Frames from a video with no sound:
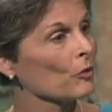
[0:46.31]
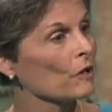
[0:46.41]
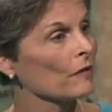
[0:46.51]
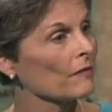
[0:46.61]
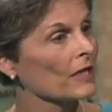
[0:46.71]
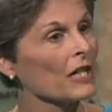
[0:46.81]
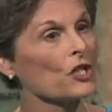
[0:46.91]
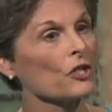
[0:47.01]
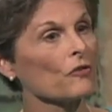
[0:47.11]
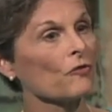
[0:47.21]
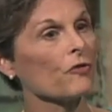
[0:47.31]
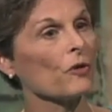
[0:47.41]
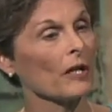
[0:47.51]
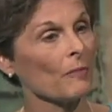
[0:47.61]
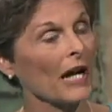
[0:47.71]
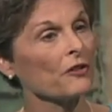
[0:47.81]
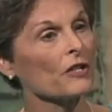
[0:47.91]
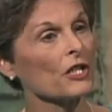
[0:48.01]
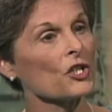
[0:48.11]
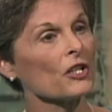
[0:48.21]
of Revelation in my
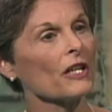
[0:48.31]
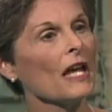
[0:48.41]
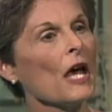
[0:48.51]
tradition,